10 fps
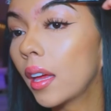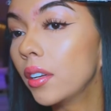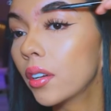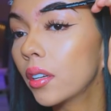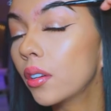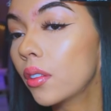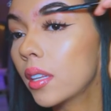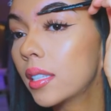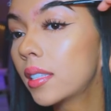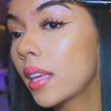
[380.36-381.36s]
And you're gonna do
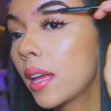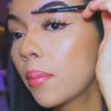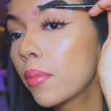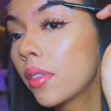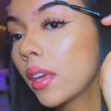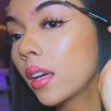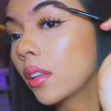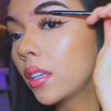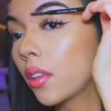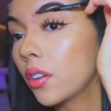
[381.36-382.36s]
the same thing
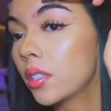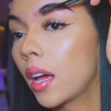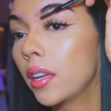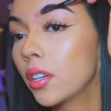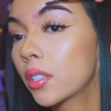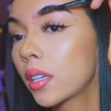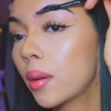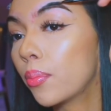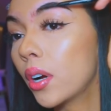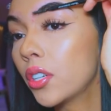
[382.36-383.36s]
on the other side. You're just
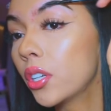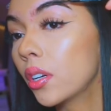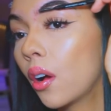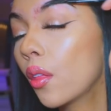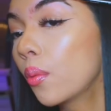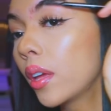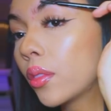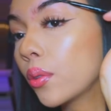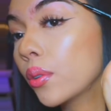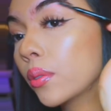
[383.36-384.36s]
gonna brush it all the way
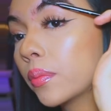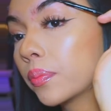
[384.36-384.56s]
through.